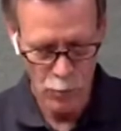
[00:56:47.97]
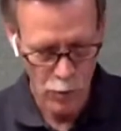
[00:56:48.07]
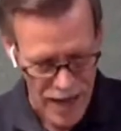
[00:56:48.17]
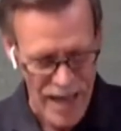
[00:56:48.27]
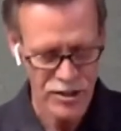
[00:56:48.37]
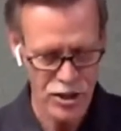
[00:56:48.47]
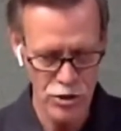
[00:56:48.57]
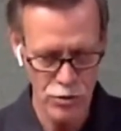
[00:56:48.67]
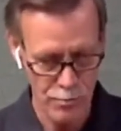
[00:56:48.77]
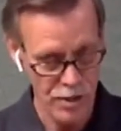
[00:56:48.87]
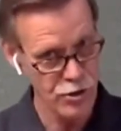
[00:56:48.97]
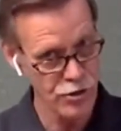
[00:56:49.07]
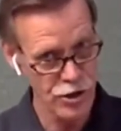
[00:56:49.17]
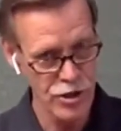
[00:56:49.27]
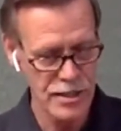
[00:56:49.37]
And what I do, make
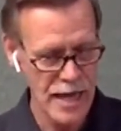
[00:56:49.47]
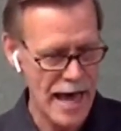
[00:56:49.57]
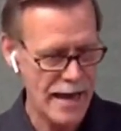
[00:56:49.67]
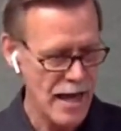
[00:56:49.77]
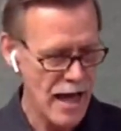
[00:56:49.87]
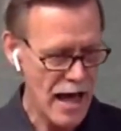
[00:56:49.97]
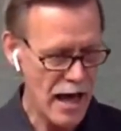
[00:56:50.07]
sure it's good and tight,